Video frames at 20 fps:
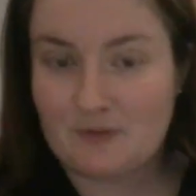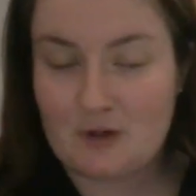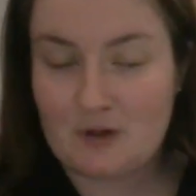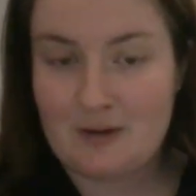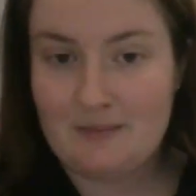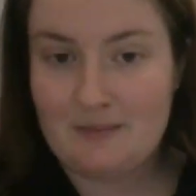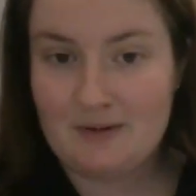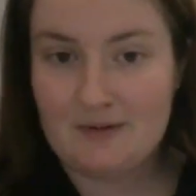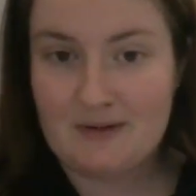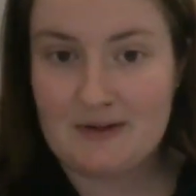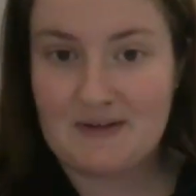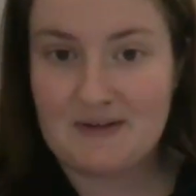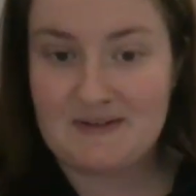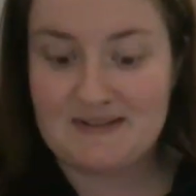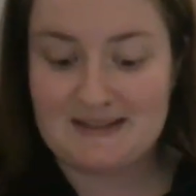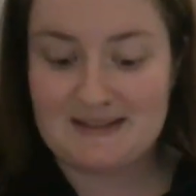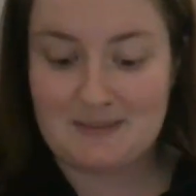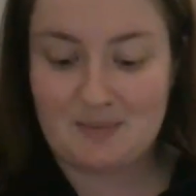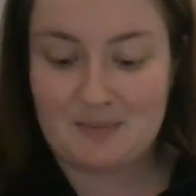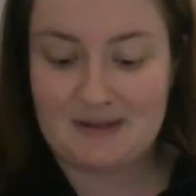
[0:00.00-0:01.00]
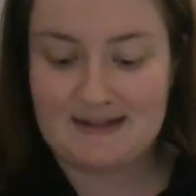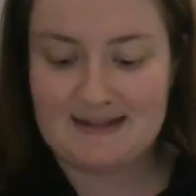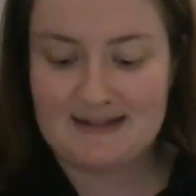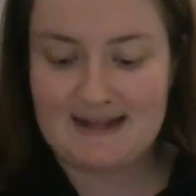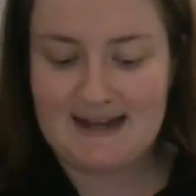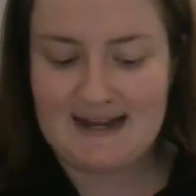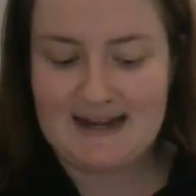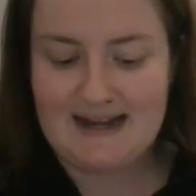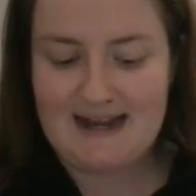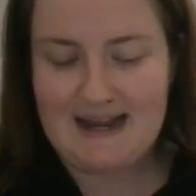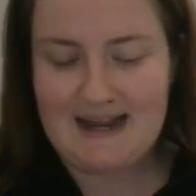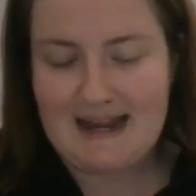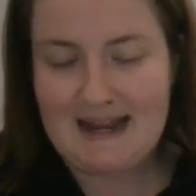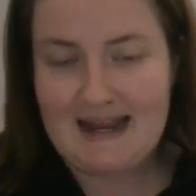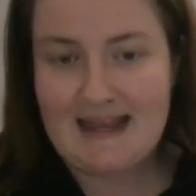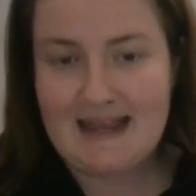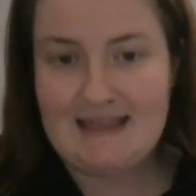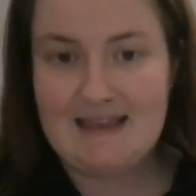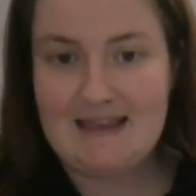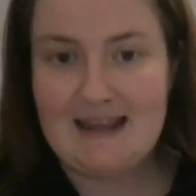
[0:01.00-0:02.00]
criminal goes to prison
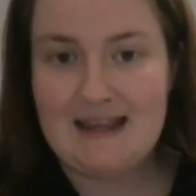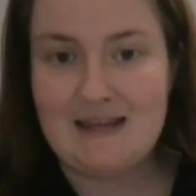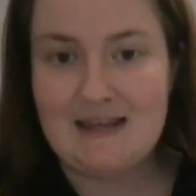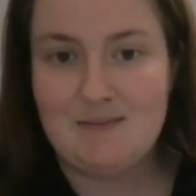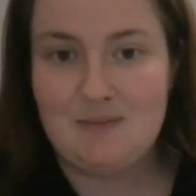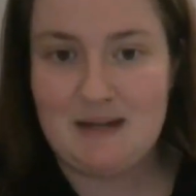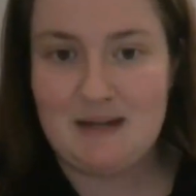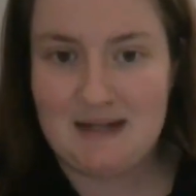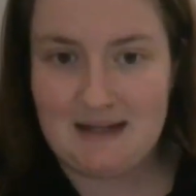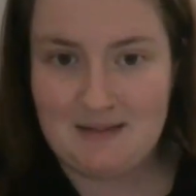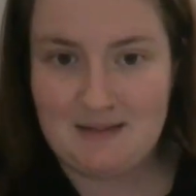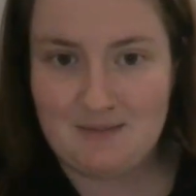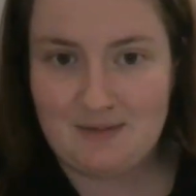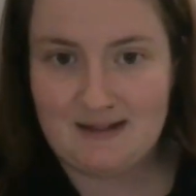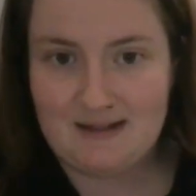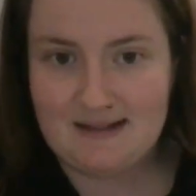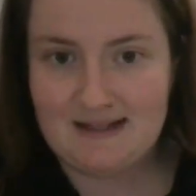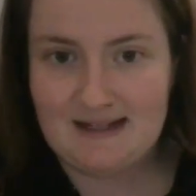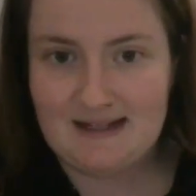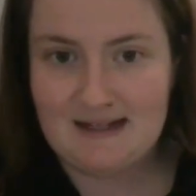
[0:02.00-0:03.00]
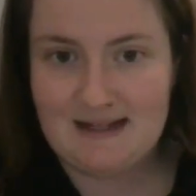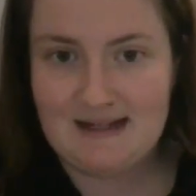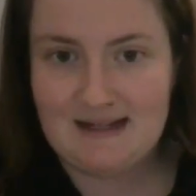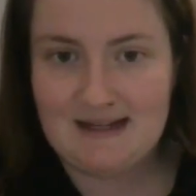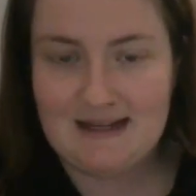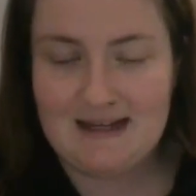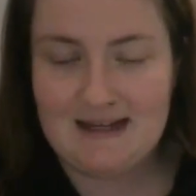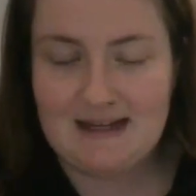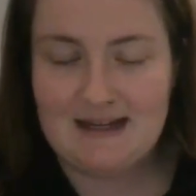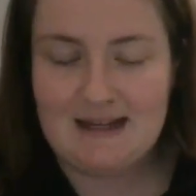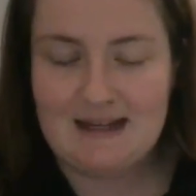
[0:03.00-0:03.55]
and they get beaten in prison.